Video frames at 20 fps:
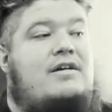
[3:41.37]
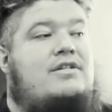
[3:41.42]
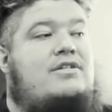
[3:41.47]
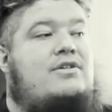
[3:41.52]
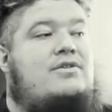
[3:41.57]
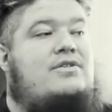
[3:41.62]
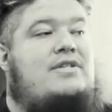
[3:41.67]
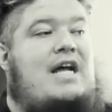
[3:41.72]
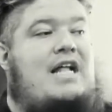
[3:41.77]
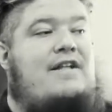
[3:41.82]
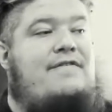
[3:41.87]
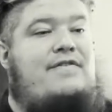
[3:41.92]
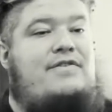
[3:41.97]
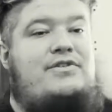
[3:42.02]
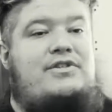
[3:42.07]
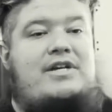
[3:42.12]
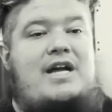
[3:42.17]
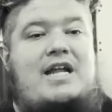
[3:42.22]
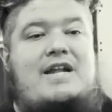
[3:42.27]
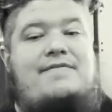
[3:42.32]
So
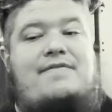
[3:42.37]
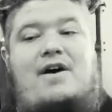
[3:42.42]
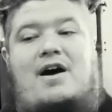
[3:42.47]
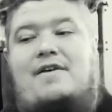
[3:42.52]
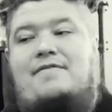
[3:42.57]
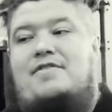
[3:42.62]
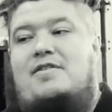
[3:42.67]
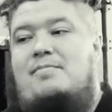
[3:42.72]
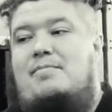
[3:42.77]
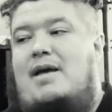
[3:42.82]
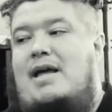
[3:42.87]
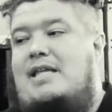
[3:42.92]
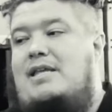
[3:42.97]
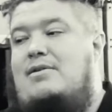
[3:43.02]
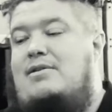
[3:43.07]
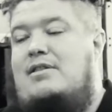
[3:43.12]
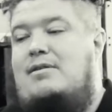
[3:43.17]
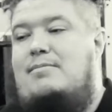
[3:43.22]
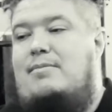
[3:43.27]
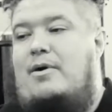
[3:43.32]
xylophones are kind of off the
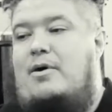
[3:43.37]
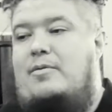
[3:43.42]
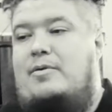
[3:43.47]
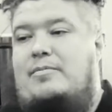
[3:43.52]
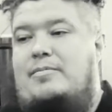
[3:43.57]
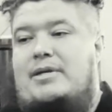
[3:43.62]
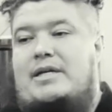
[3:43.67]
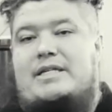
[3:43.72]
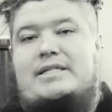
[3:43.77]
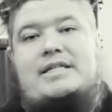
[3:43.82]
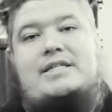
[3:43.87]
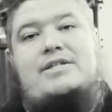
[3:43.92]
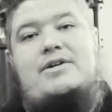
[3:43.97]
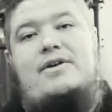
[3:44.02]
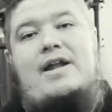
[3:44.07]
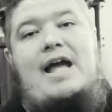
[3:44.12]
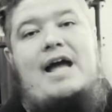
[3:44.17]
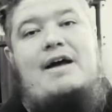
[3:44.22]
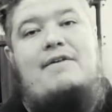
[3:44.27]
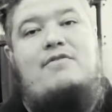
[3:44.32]
menu at the moment because I
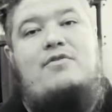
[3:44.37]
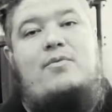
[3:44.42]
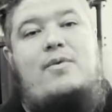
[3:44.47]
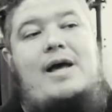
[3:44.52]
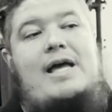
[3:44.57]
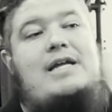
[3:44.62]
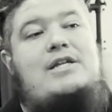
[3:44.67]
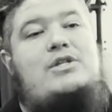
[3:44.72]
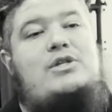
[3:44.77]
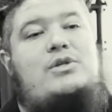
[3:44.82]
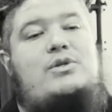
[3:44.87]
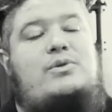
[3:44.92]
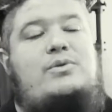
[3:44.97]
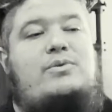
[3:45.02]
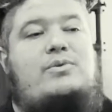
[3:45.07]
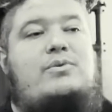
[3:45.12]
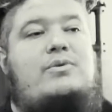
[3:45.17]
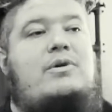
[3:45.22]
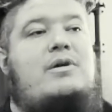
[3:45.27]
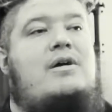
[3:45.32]
don't have a way
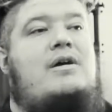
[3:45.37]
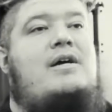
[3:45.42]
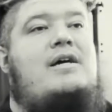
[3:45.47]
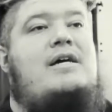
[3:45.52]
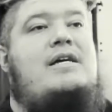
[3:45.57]
to